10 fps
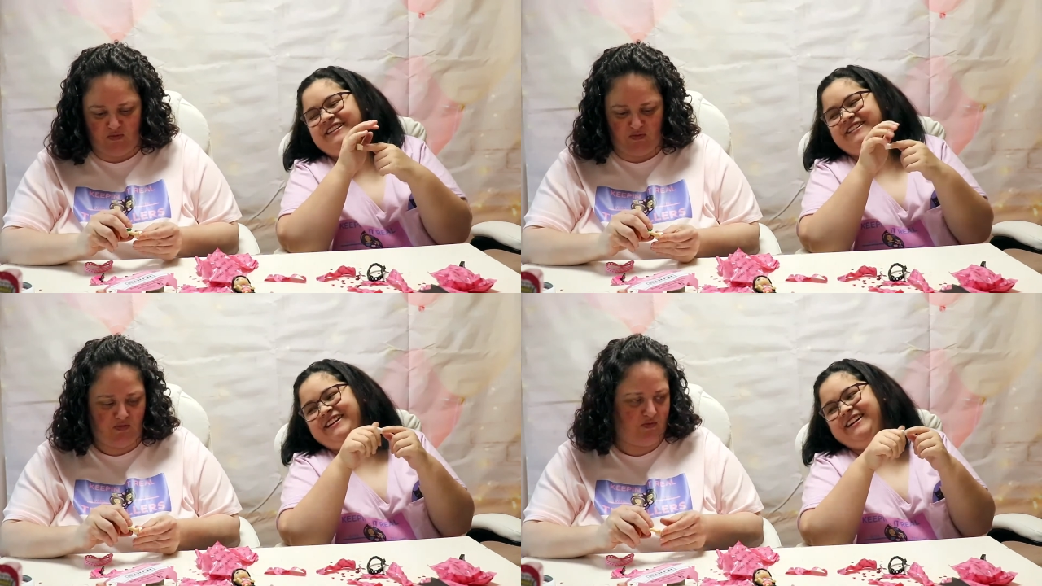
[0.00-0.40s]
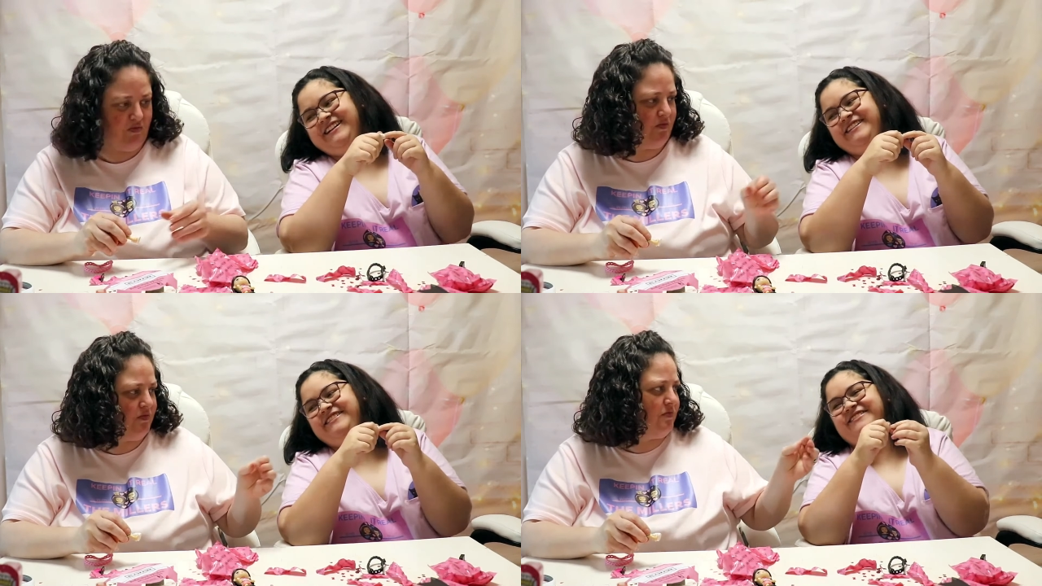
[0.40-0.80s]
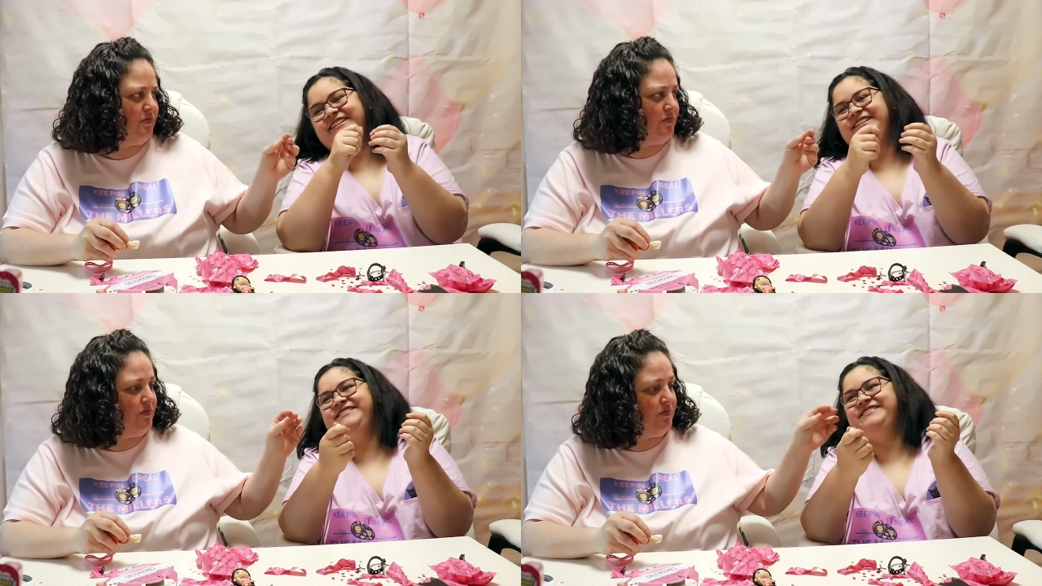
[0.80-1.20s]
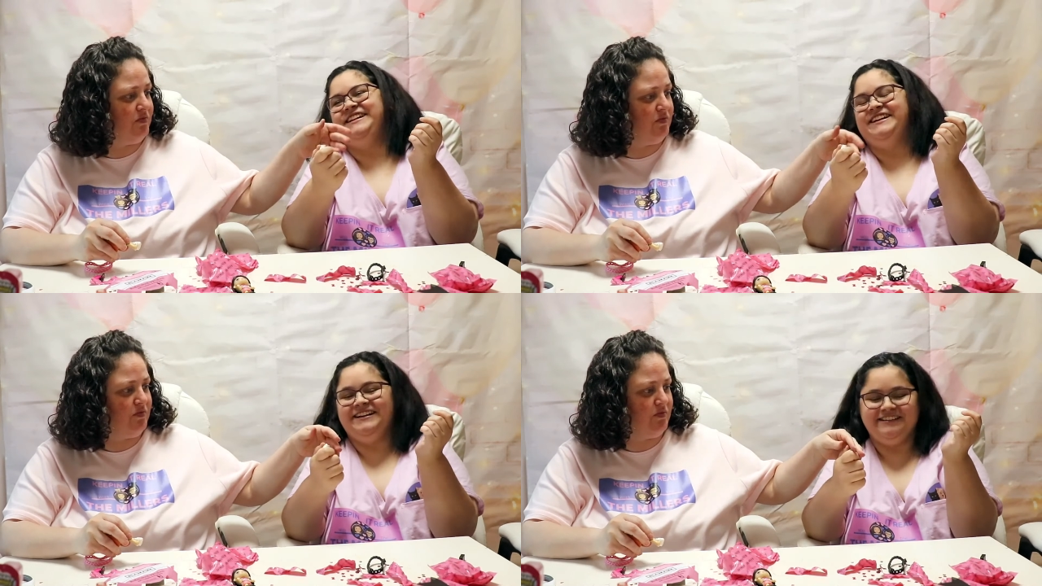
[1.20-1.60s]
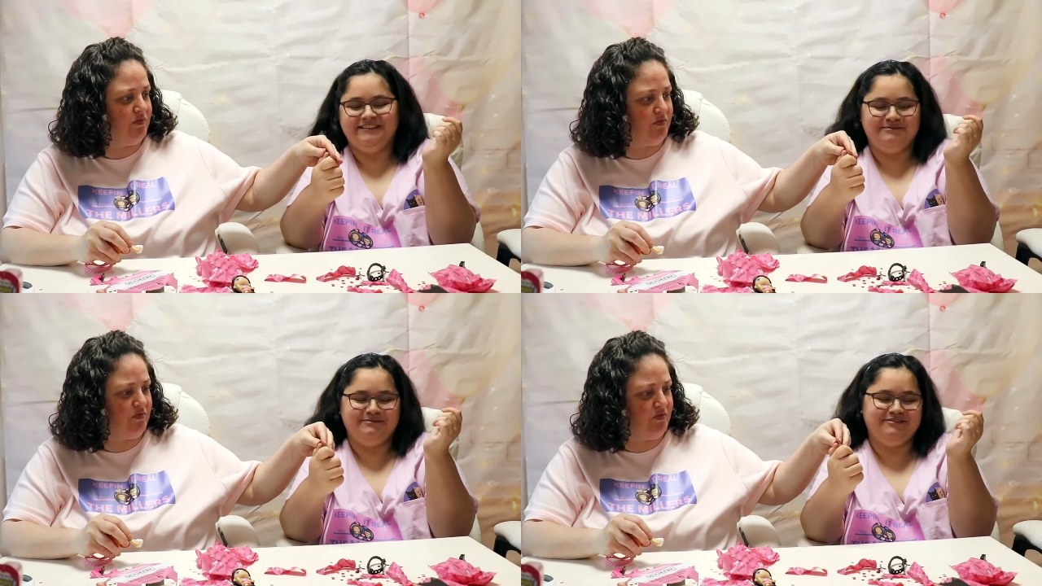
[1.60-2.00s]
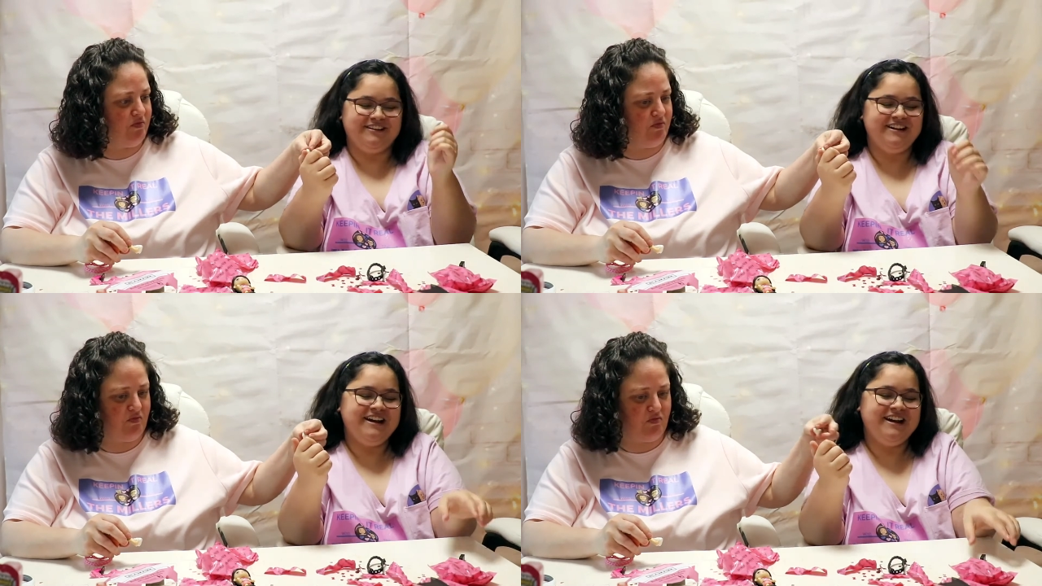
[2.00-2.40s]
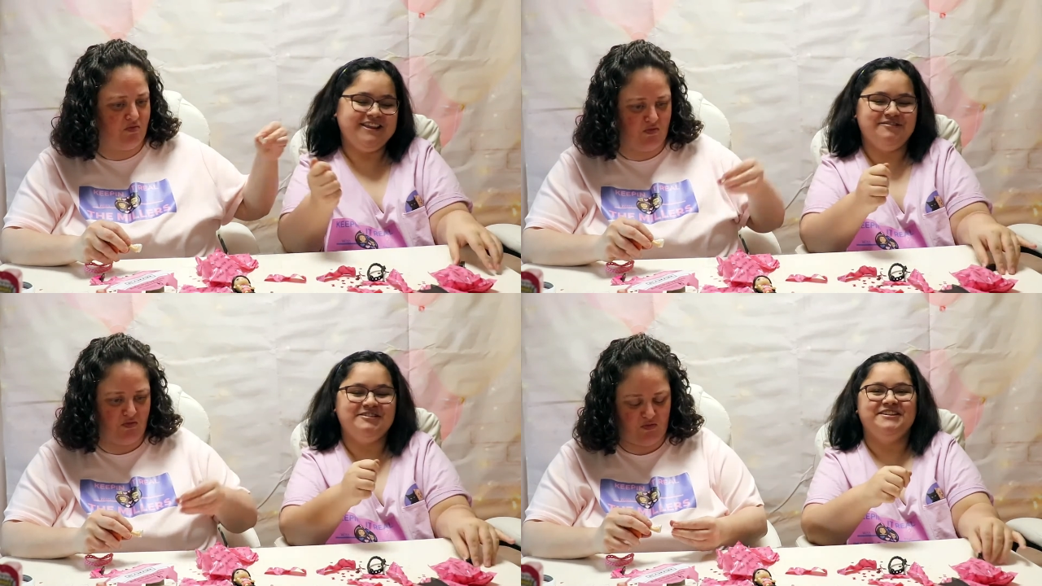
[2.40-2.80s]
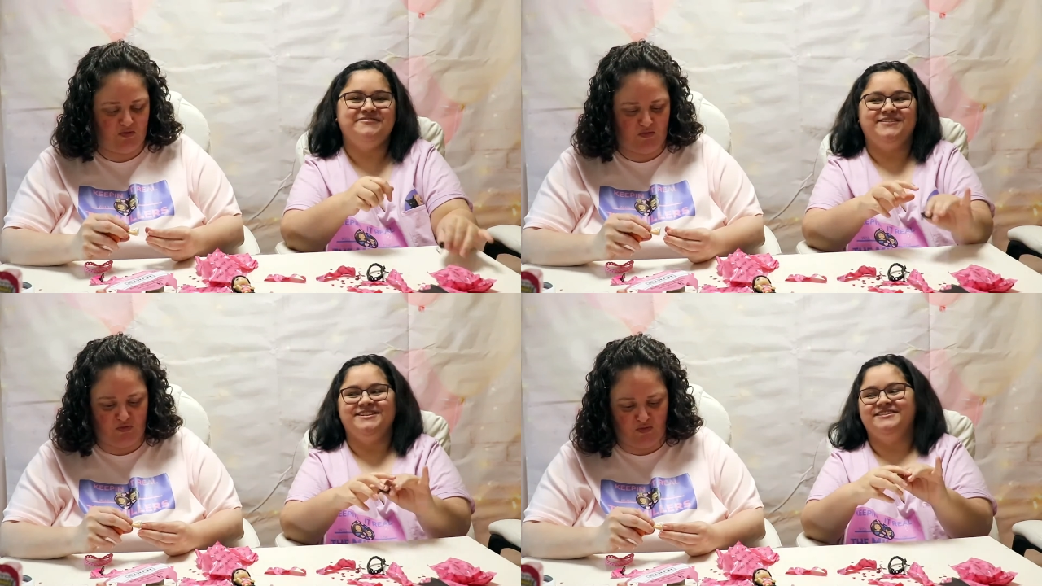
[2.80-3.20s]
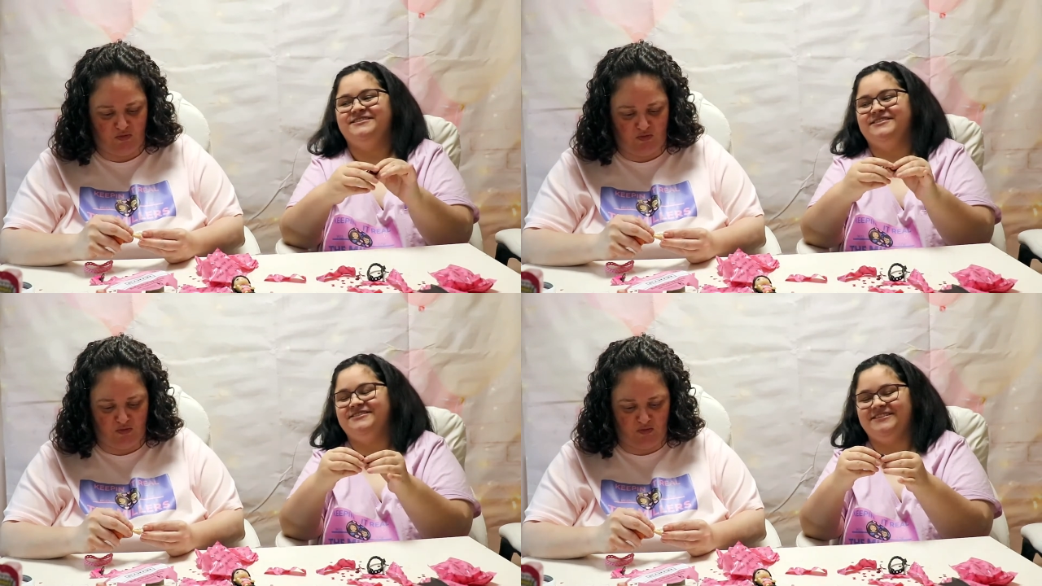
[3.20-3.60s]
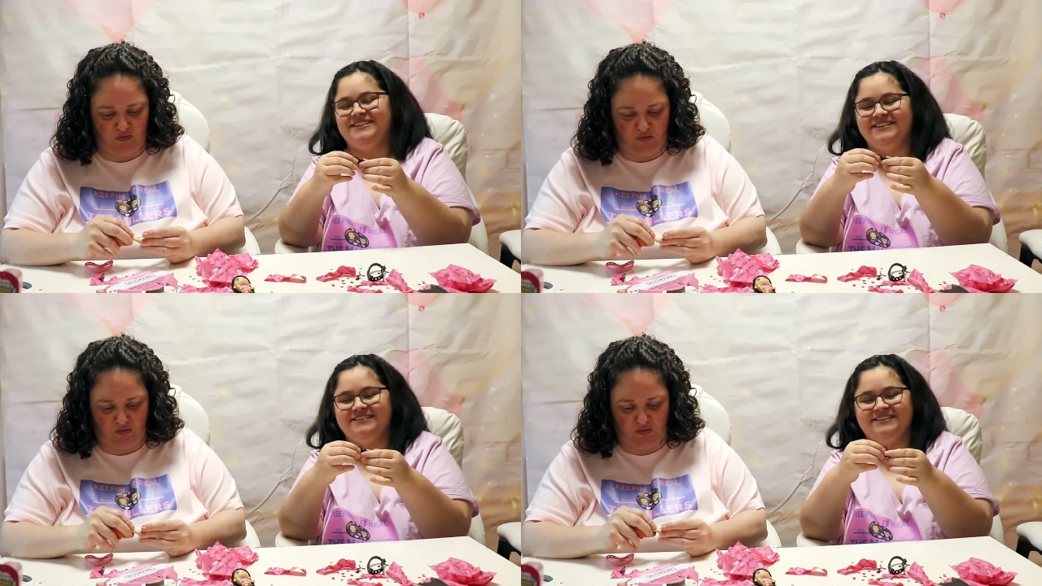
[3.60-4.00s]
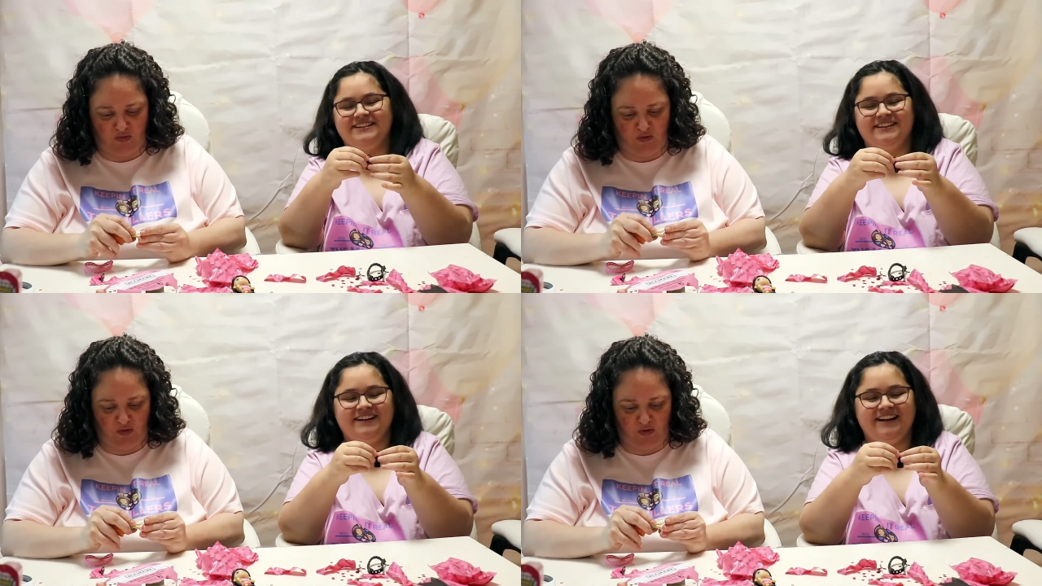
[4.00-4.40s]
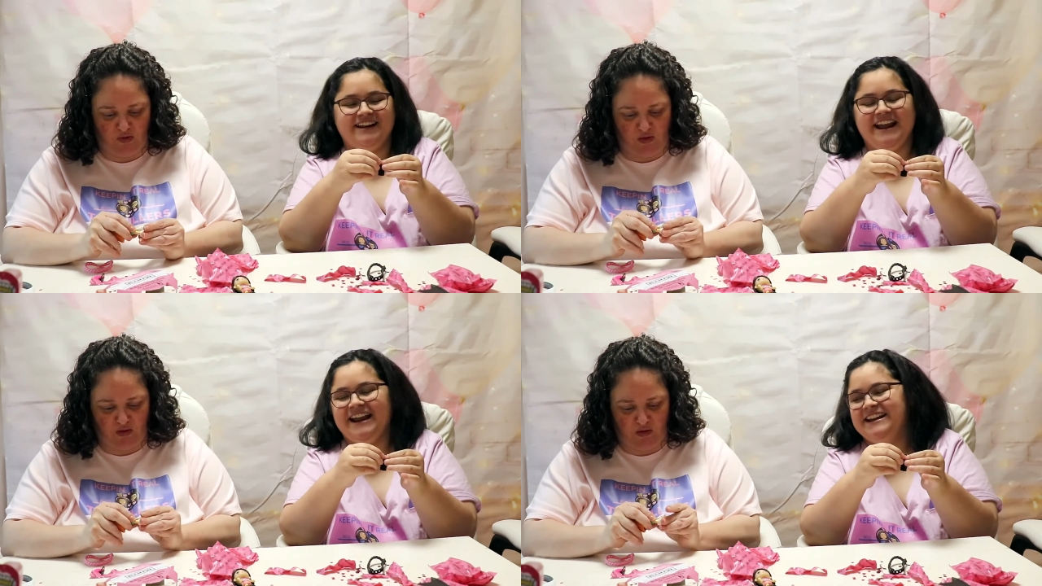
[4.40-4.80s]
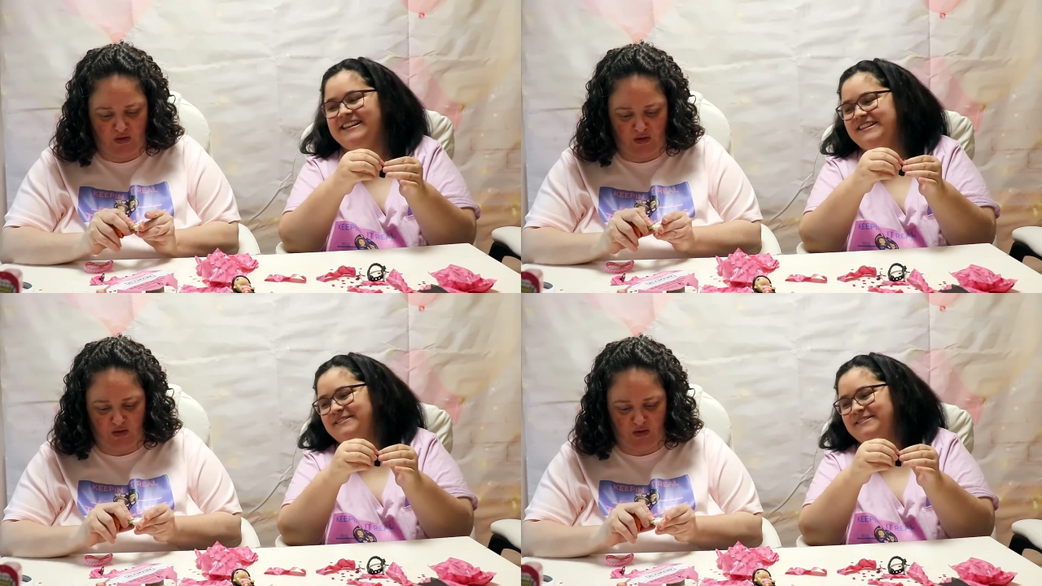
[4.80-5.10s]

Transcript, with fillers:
Speaker 1: I started like stanning them. It was, it's a really funny story. It's like I hated